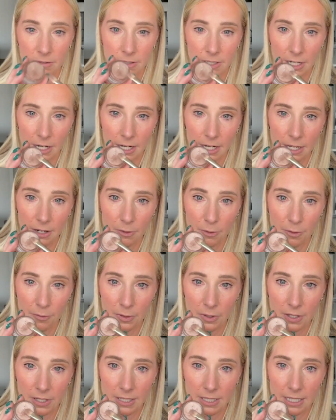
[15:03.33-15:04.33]
sorry, I don't know
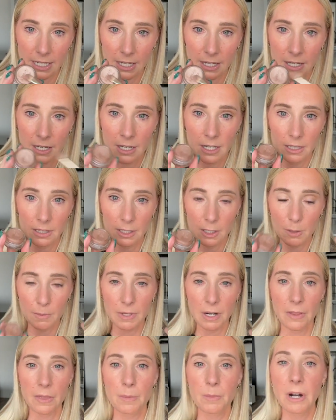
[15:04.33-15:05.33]
if you can see, a little
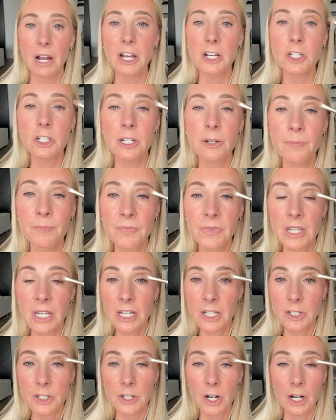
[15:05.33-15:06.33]
bit on the brush.
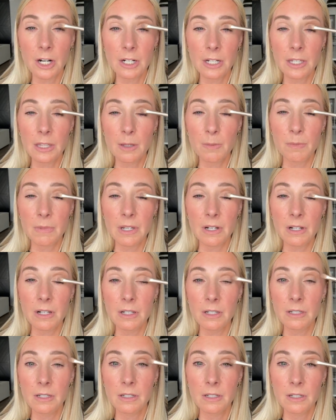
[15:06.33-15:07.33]
Start in the
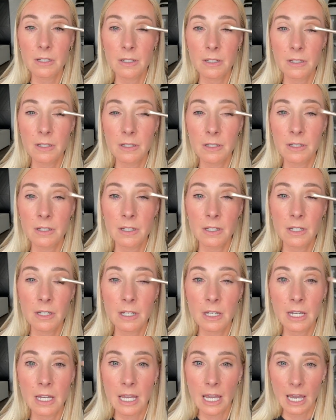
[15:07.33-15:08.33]
middle,
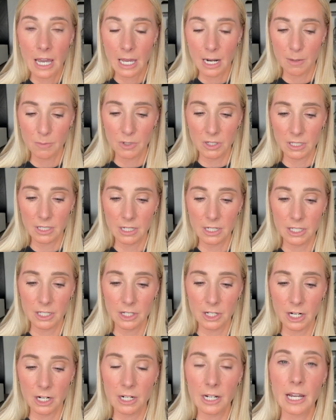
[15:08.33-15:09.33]
and I'm just gonna
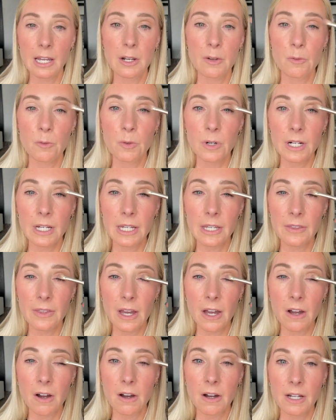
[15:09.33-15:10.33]
start kind of working
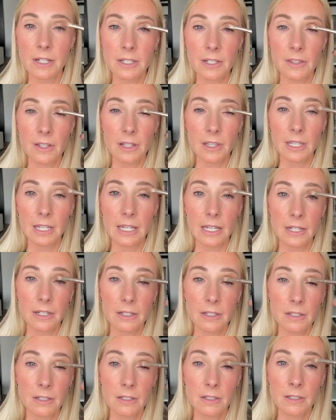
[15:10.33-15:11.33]
that onto the
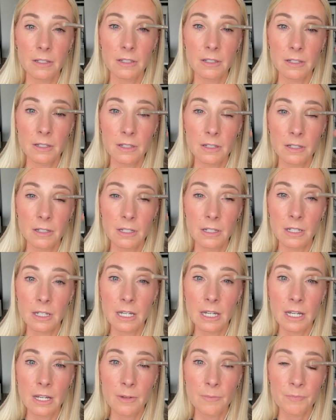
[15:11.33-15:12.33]
lid.
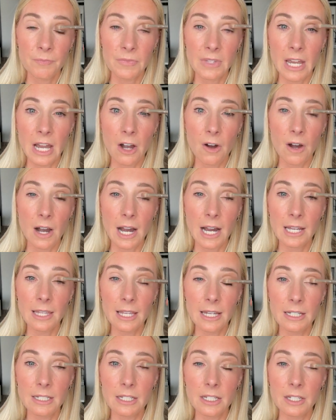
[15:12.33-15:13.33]
Now, I
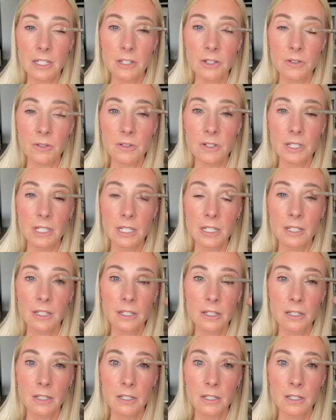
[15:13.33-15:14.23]
like to use